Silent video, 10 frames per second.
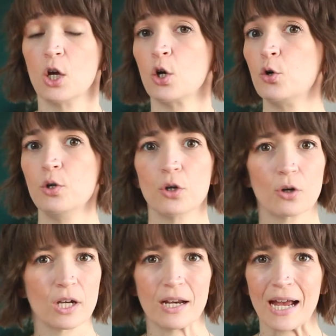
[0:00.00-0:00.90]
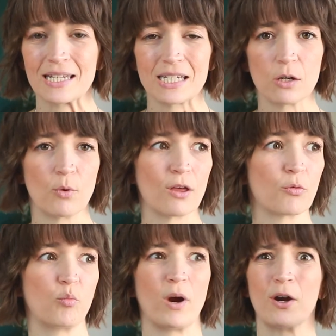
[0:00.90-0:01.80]
who you're connecting with,
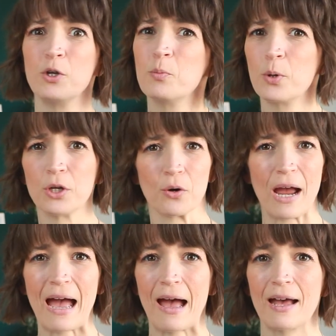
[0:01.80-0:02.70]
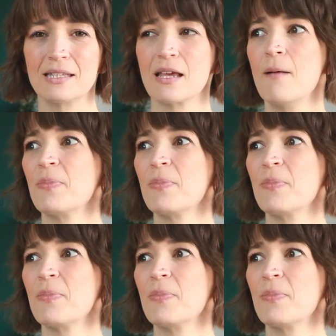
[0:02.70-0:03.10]
where you put your ads.